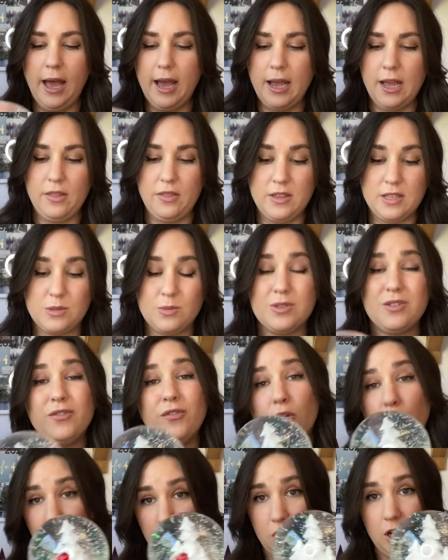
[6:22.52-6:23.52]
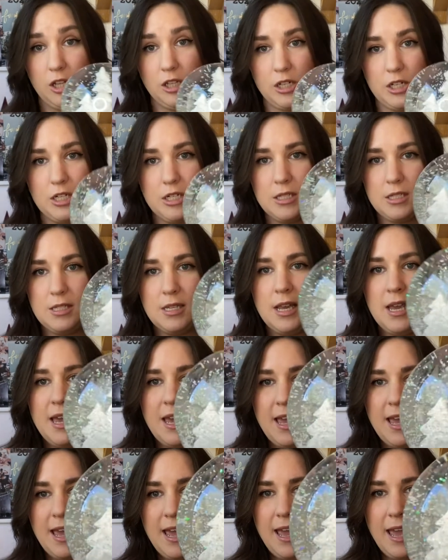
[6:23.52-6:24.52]
This was $4
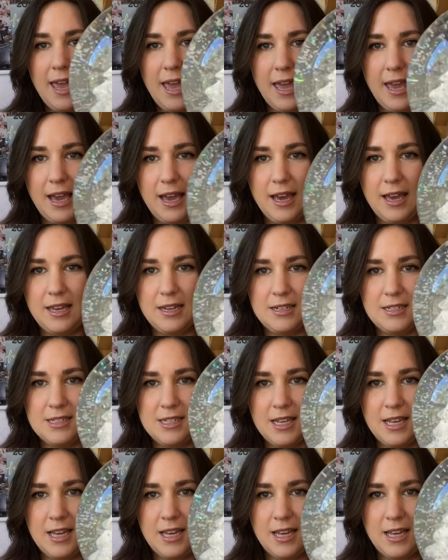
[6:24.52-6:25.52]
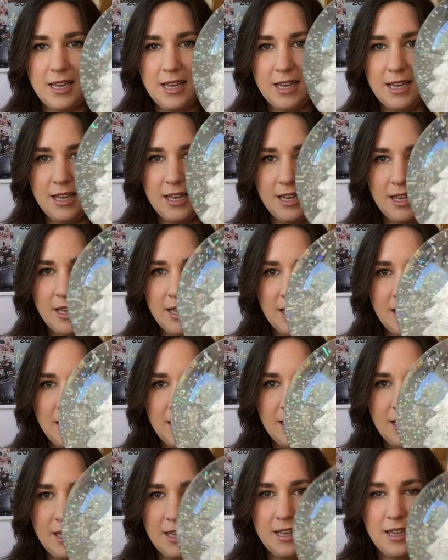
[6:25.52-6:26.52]
and
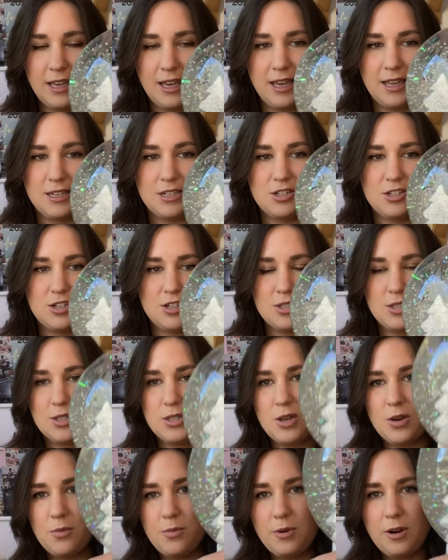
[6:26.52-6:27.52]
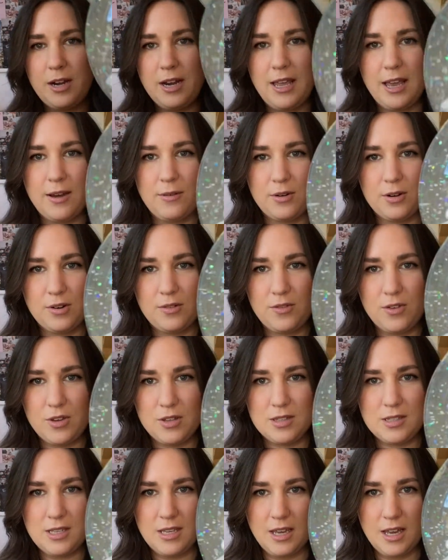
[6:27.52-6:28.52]
it's just so pretty. I wonder if you
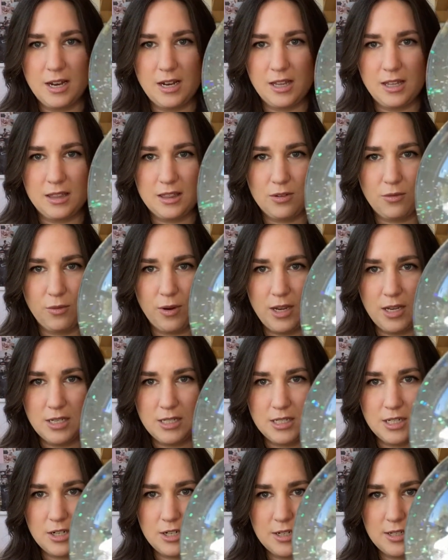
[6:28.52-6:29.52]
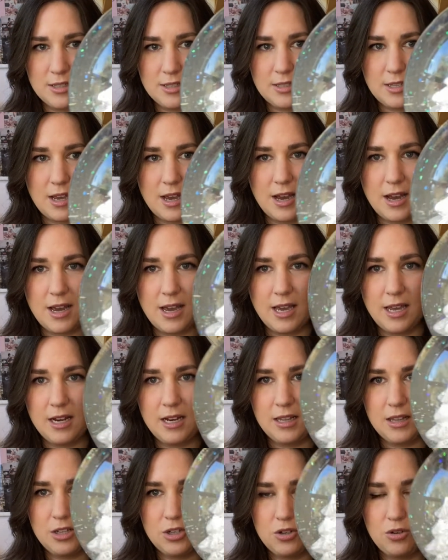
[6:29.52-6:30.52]
can see kind of like the reindeer inside
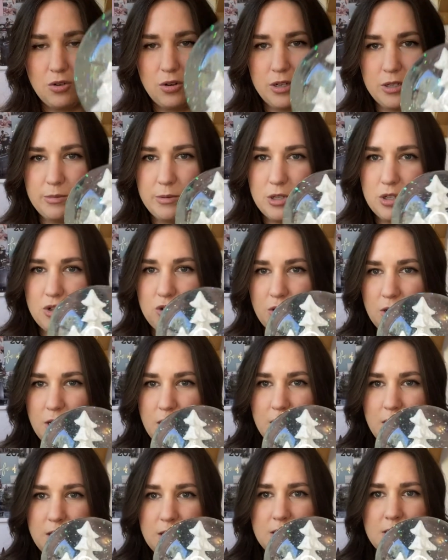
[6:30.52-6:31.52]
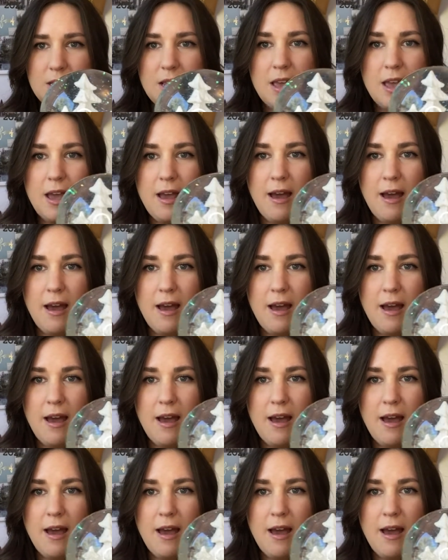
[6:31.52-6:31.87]
and the Christmas trees.